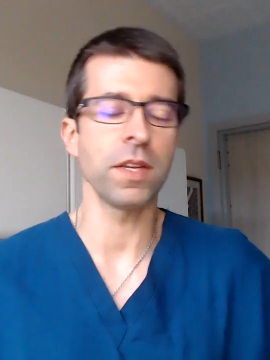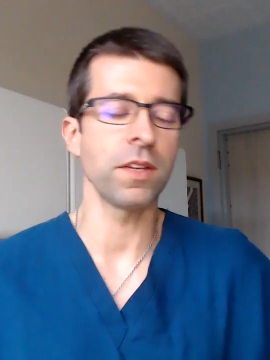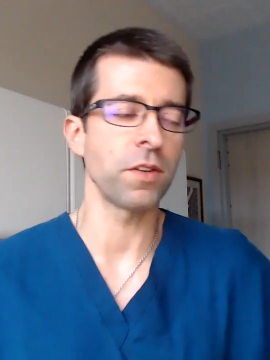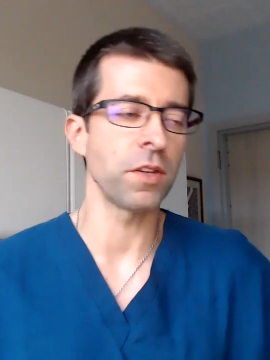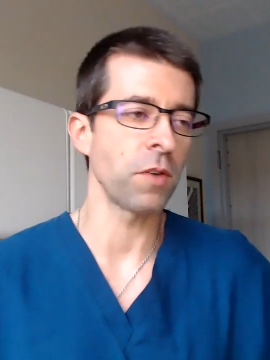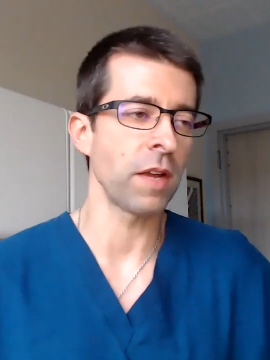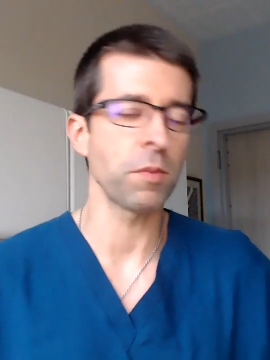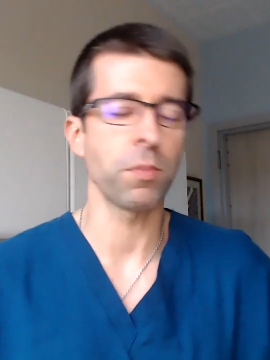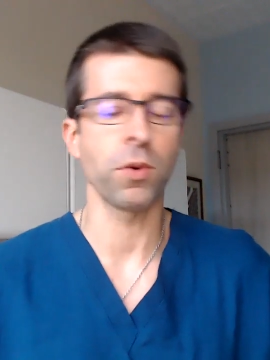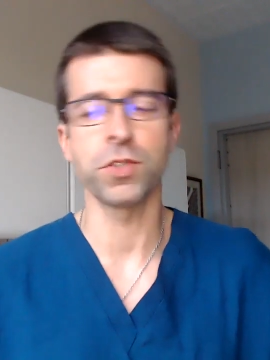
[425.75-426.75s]
You don't have
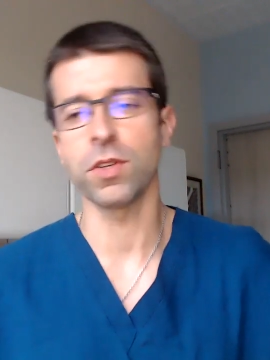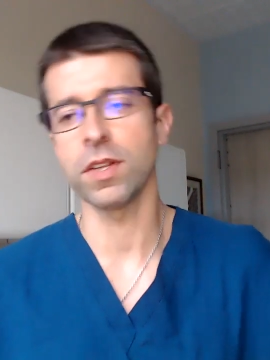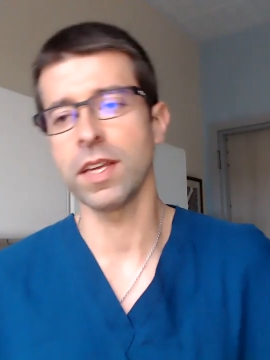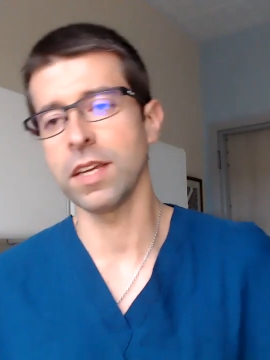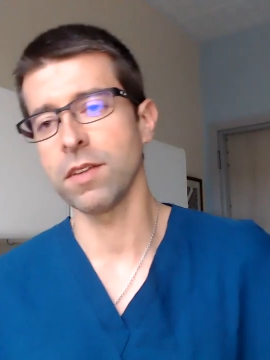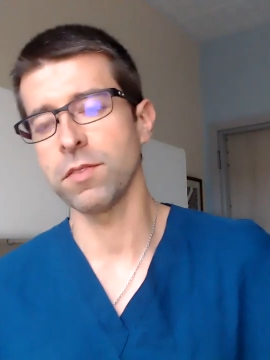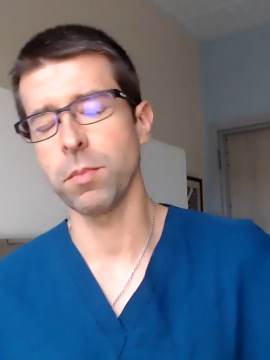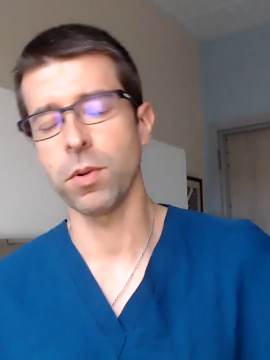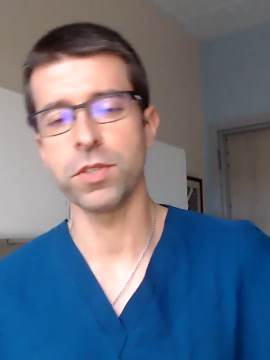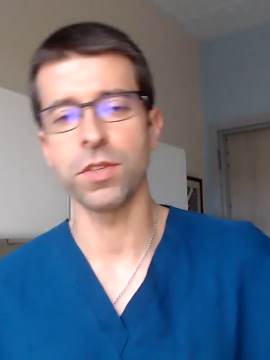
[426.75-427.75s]
to point to your leg, you don't have to
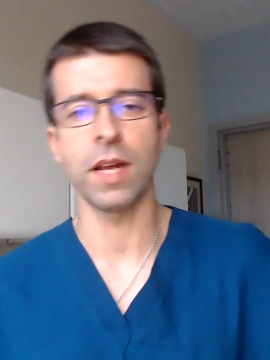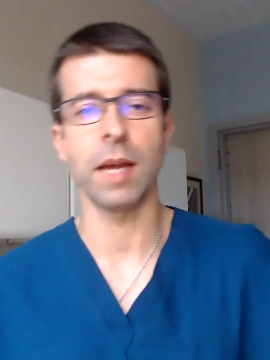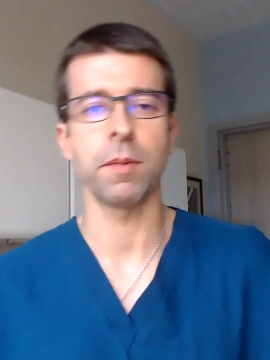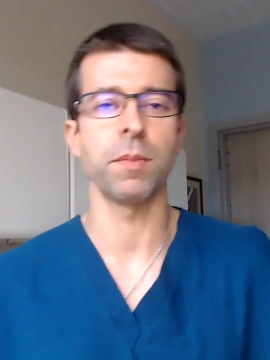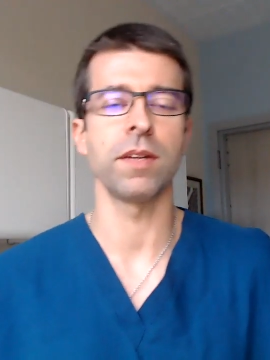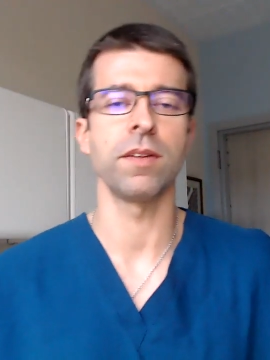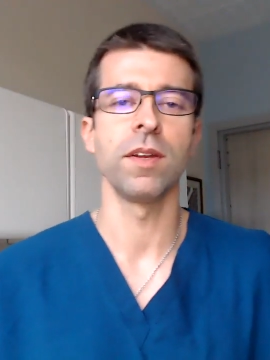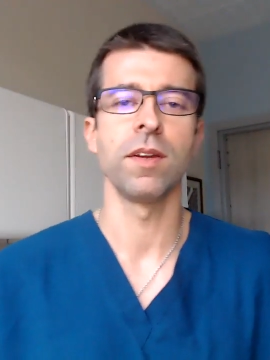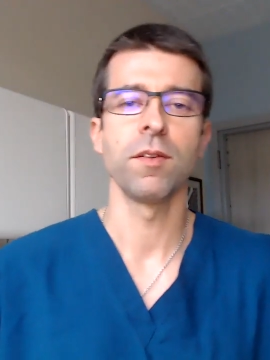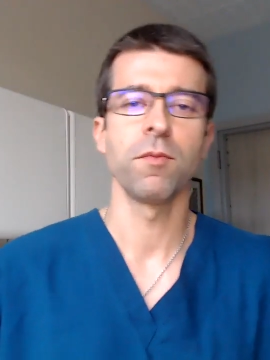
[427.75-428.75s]
point to your abdomen,
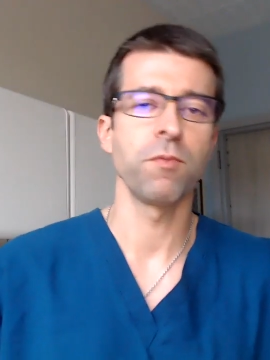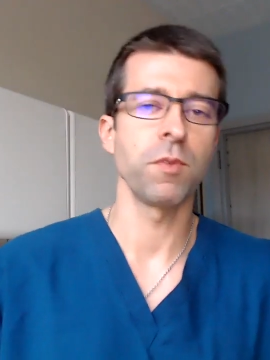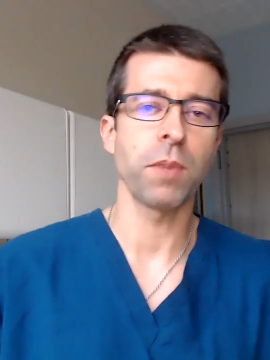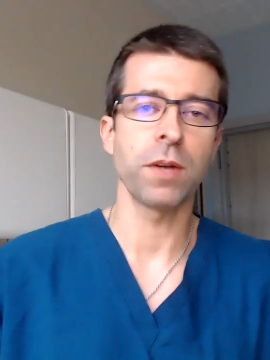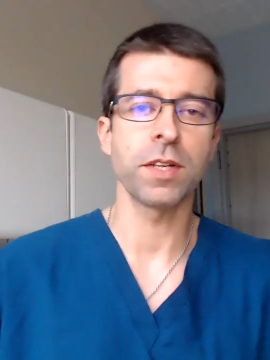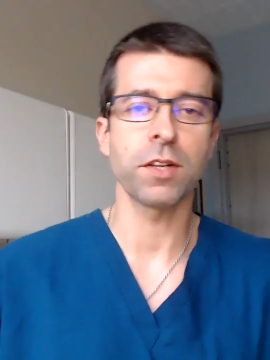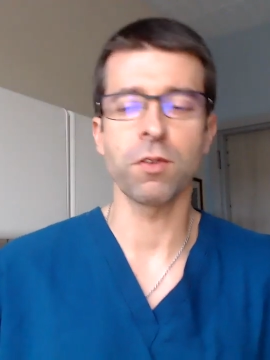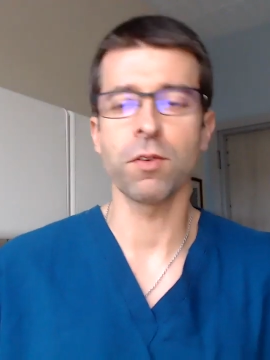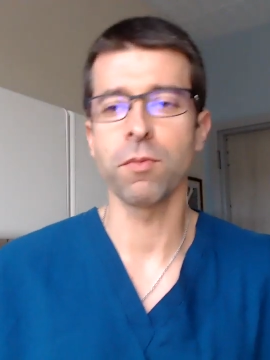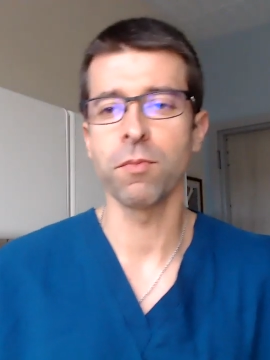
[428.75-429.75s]

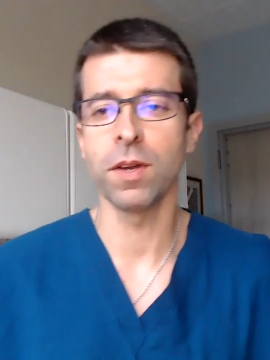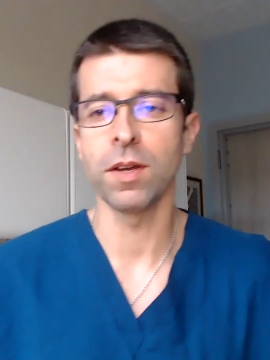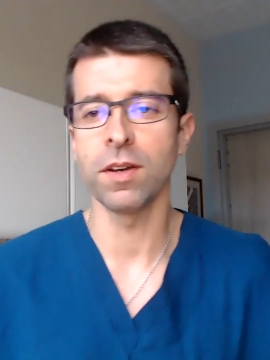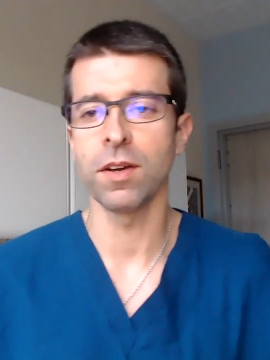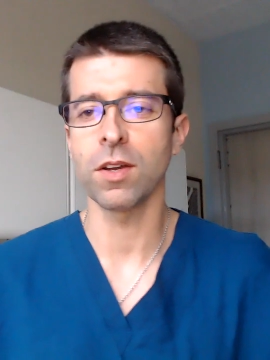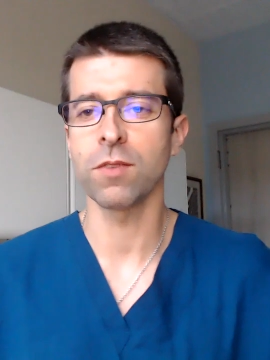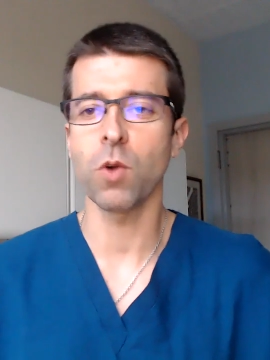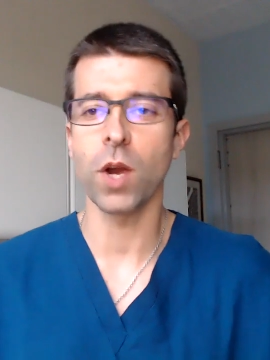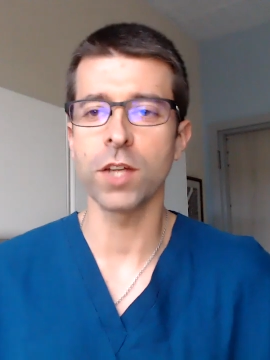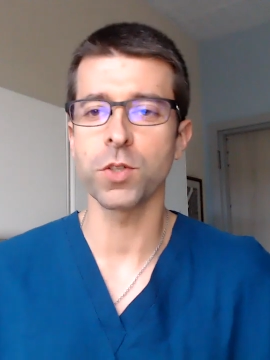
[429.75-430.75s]
particular
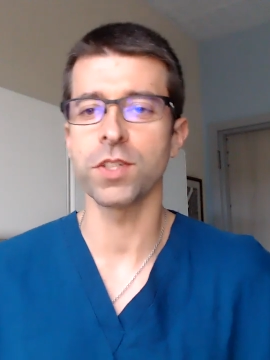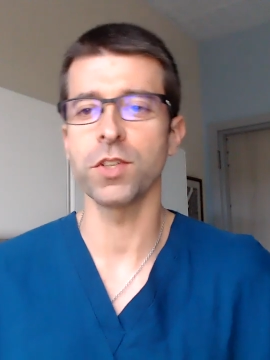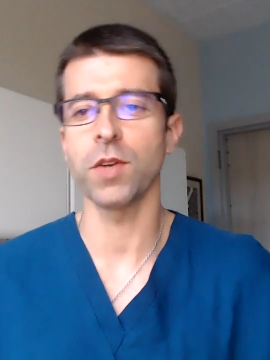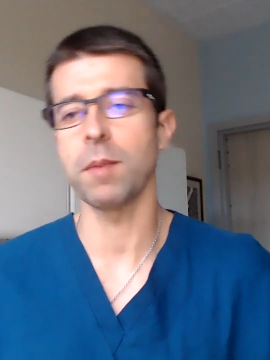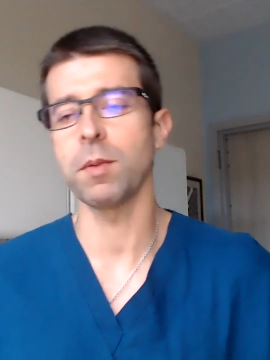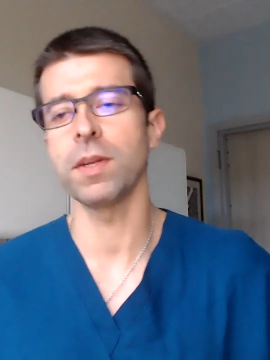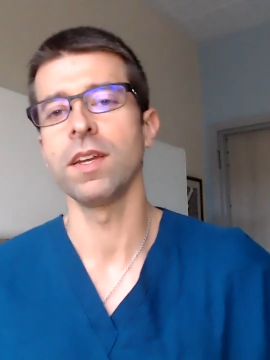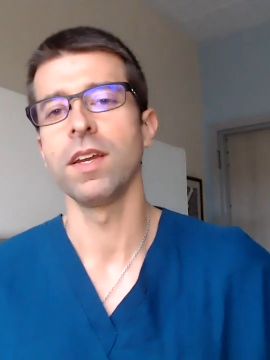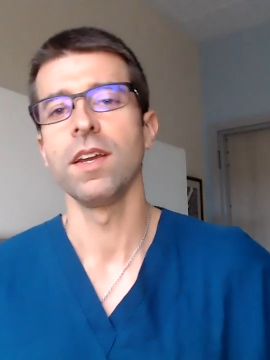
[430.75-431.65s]
quadrants in your abdomen.